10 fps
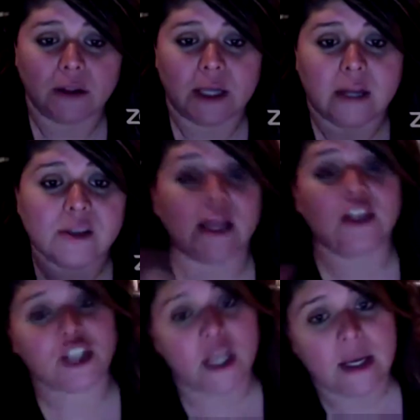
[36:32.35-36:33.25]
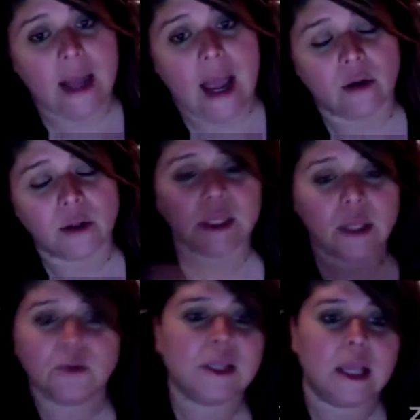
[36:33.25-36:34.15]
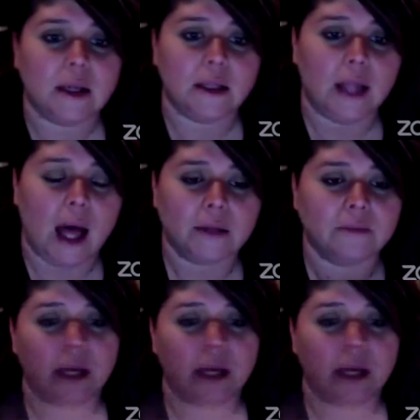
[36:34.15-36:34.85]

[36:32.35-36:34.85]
and I'll say she now because I use he a lot.